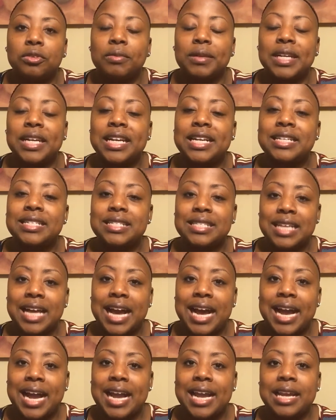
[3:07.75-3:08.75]
But
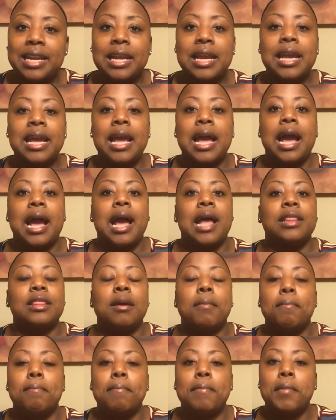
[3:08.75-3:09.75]
inside,
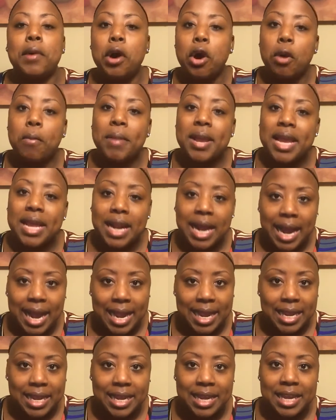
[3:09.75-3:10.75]
the moment I
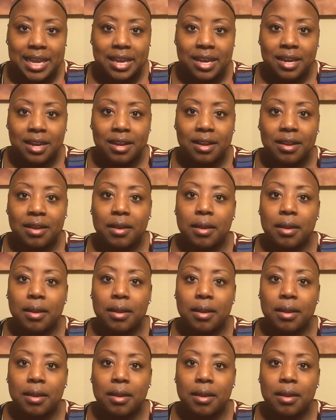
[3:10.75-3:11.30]
hit